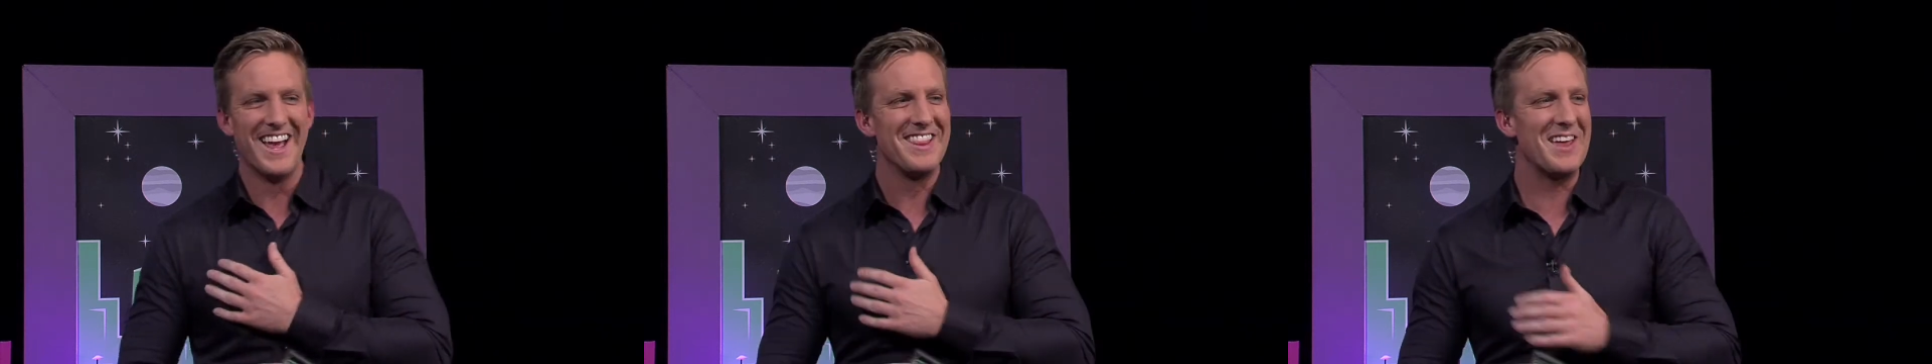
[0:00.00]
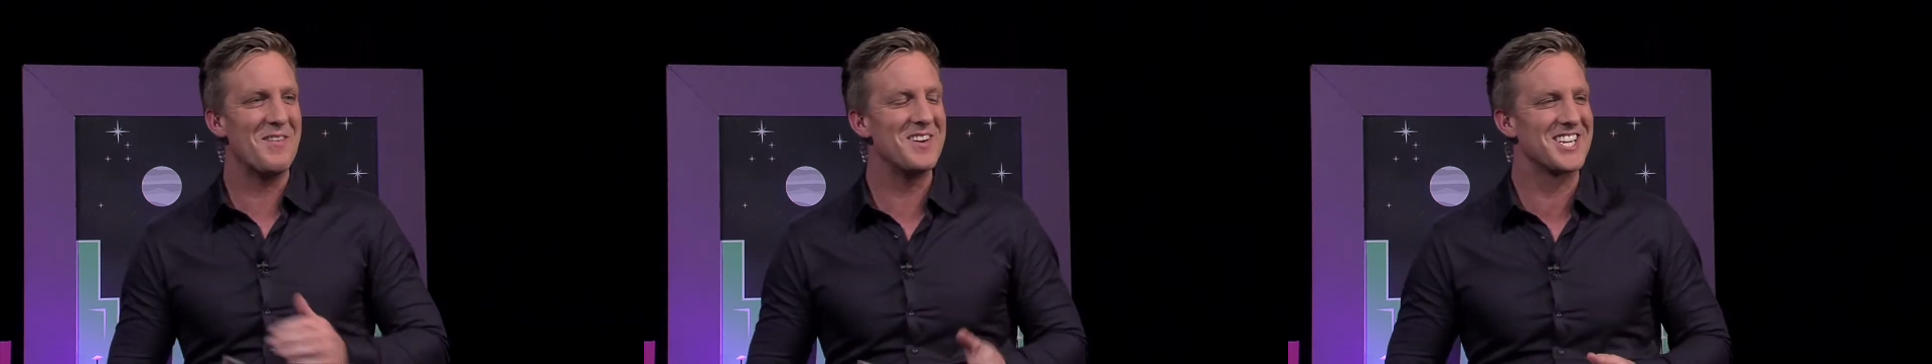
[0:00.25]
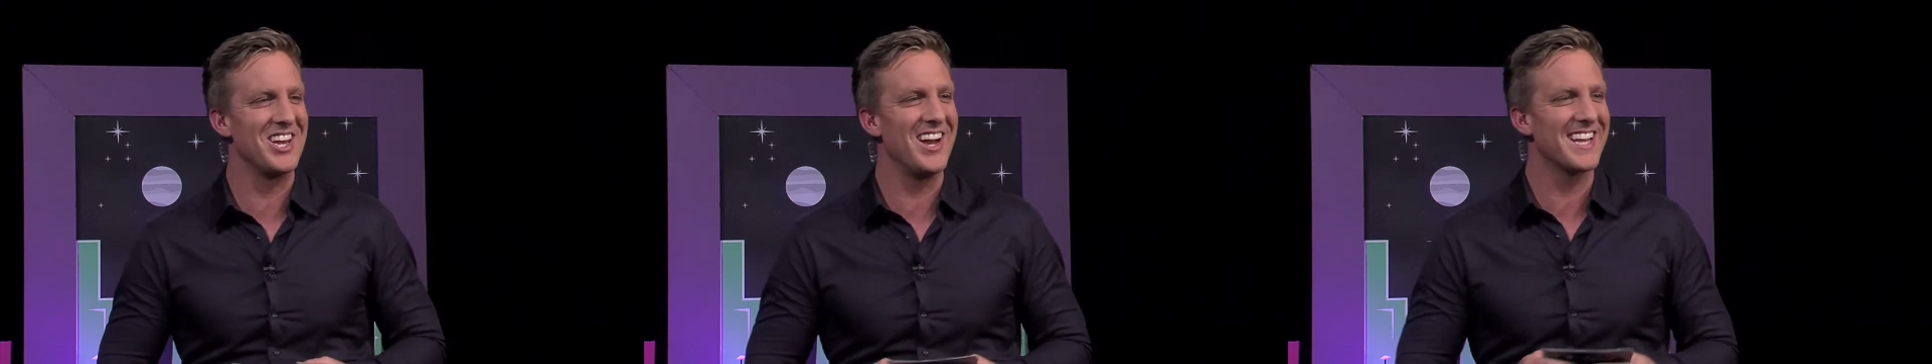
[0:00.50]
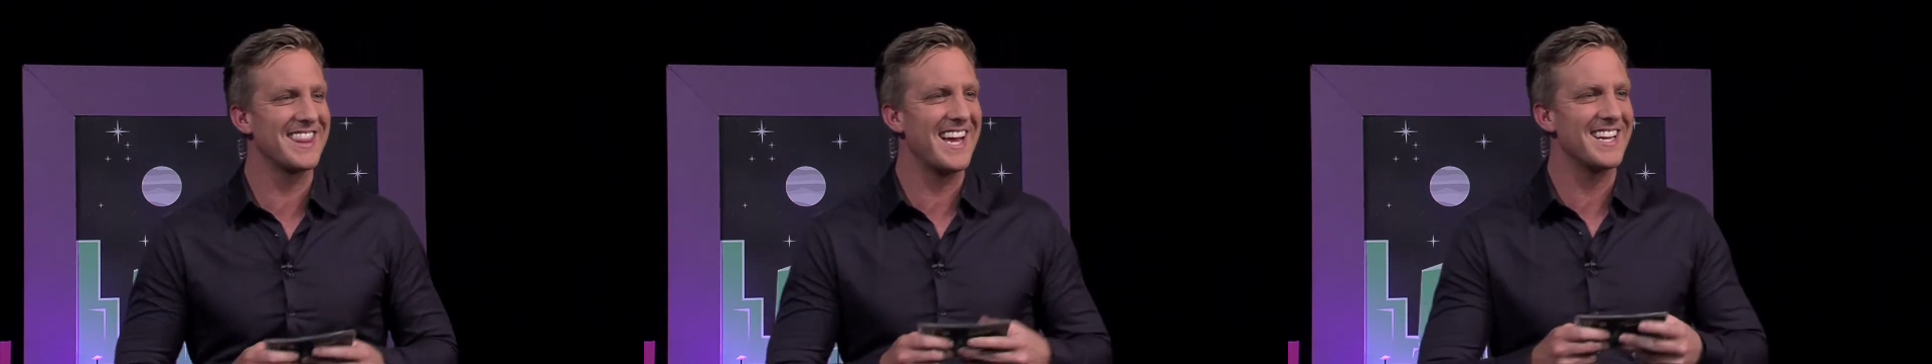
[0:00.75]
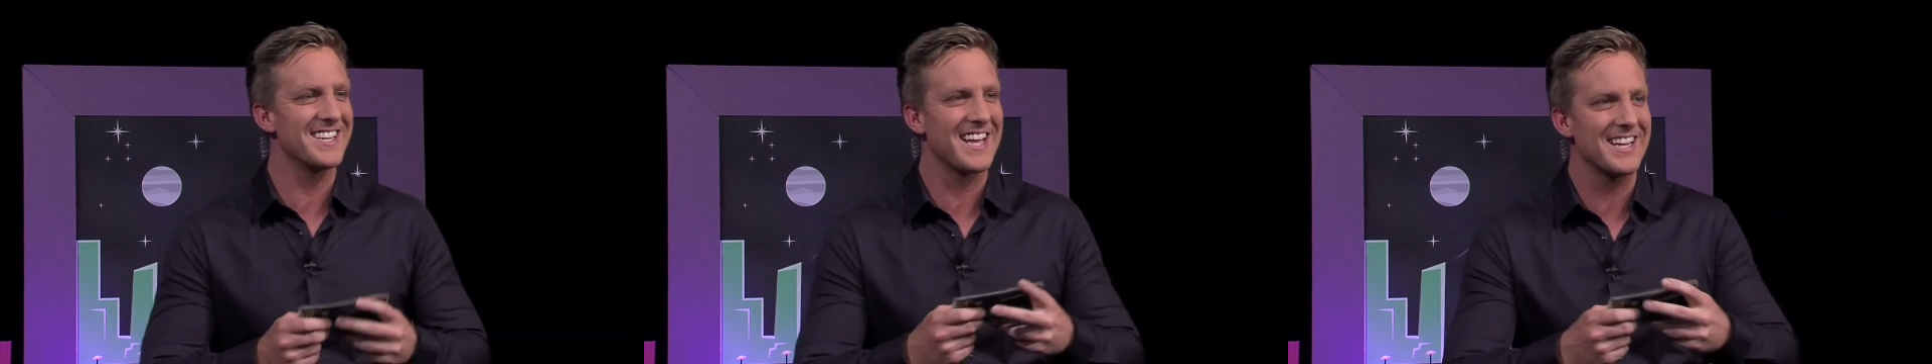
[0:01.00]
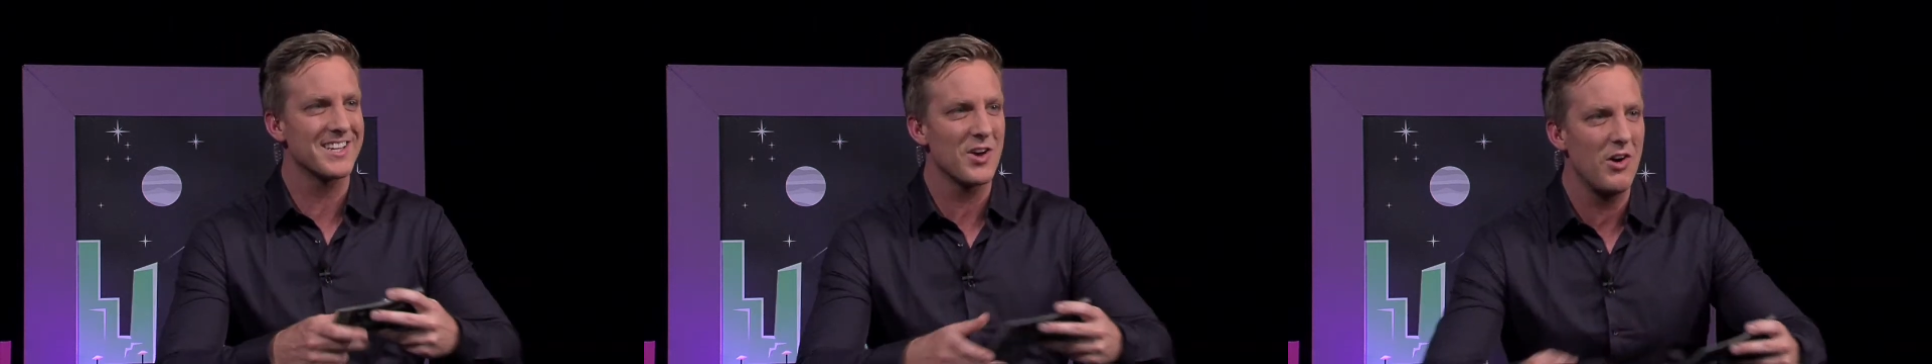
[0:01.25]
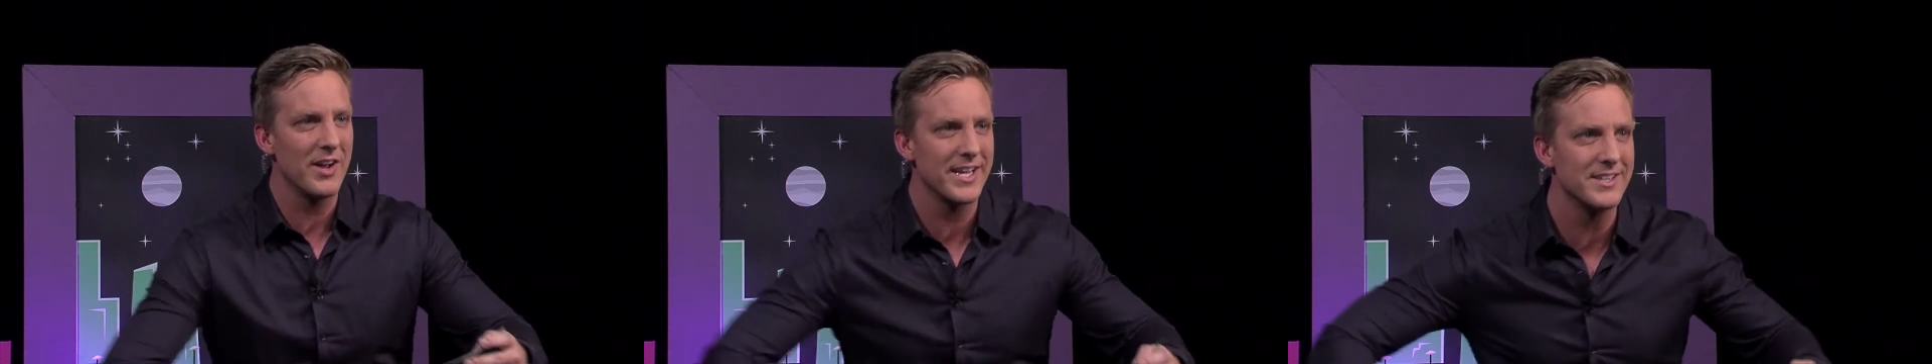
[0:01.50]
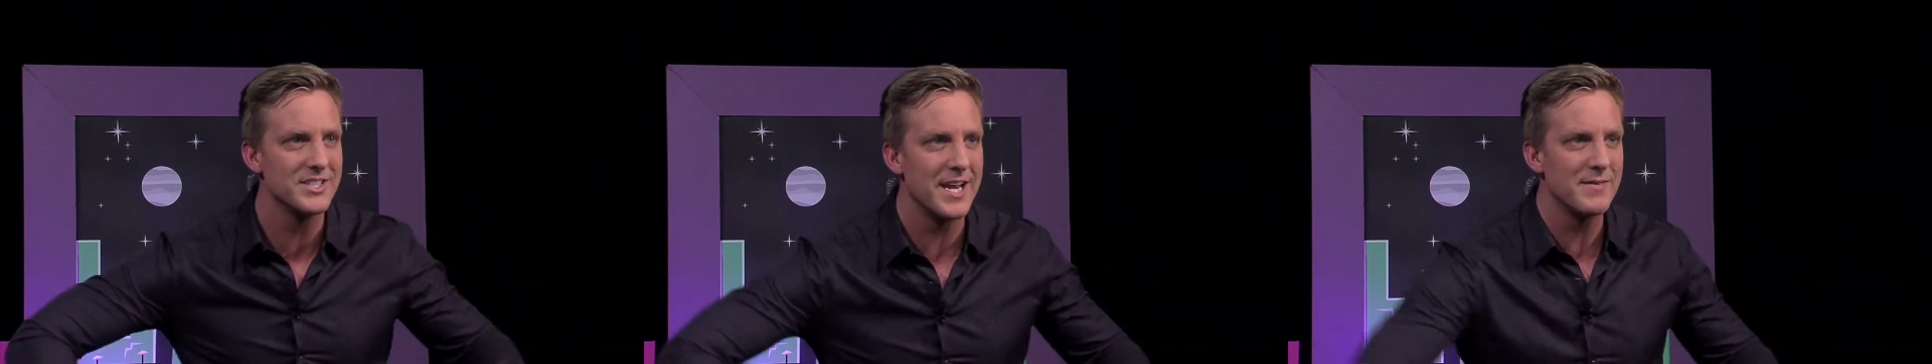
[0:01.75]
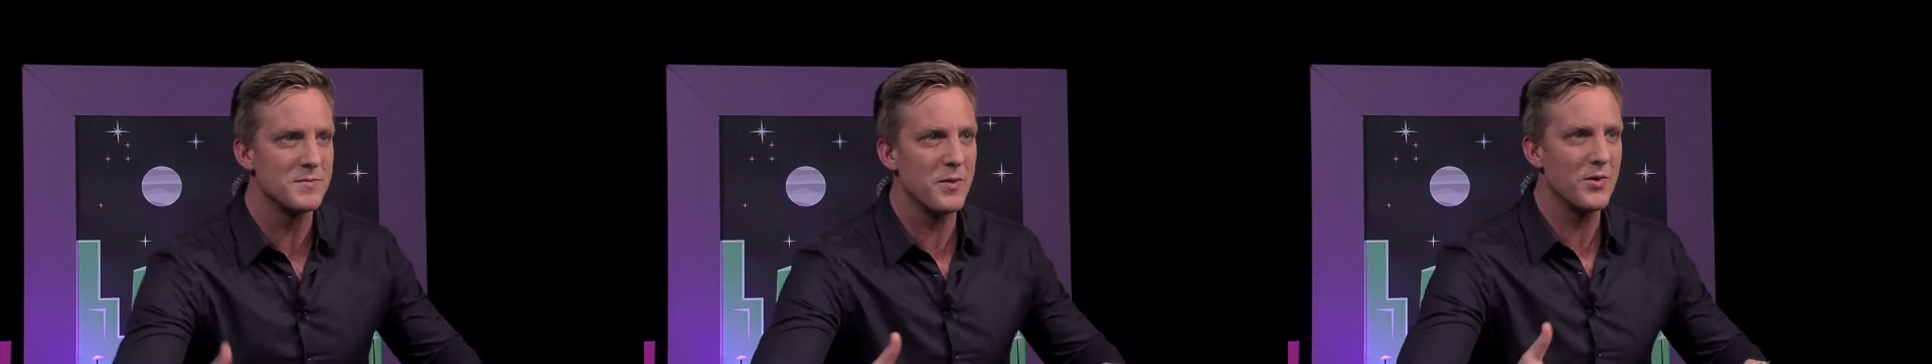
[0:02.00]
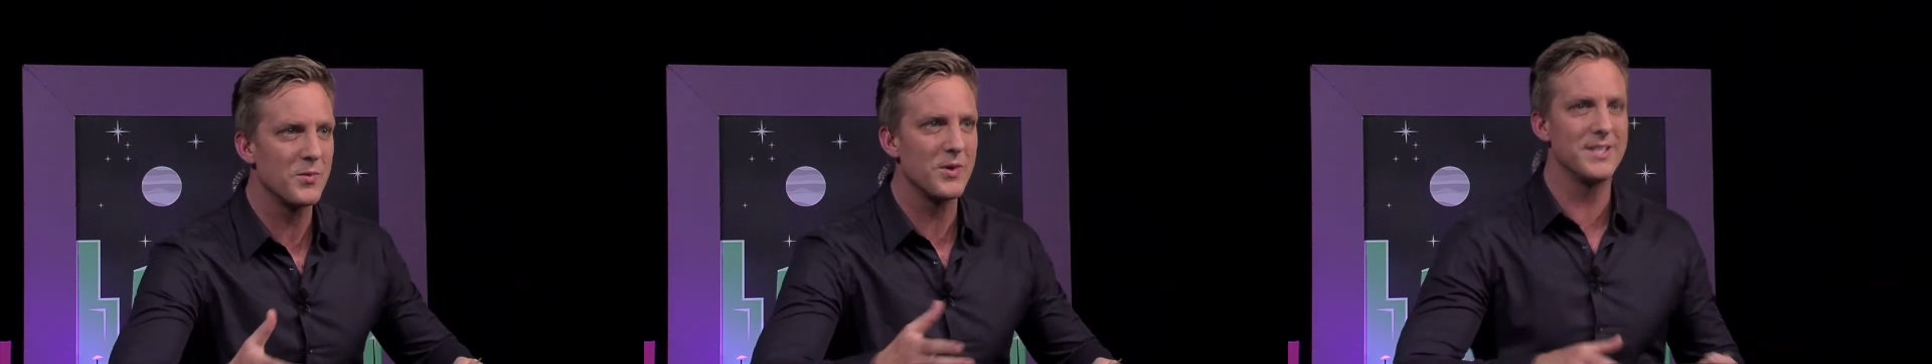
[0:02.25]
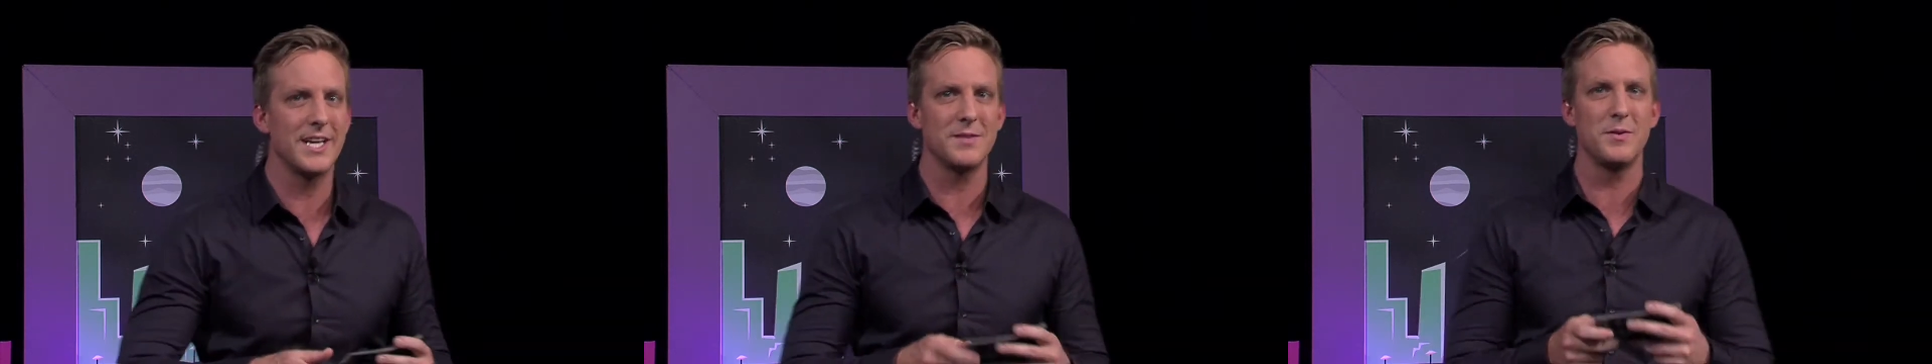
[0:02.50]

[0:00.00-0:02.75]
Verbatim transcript: That was like that, that guy in James Bond where he takes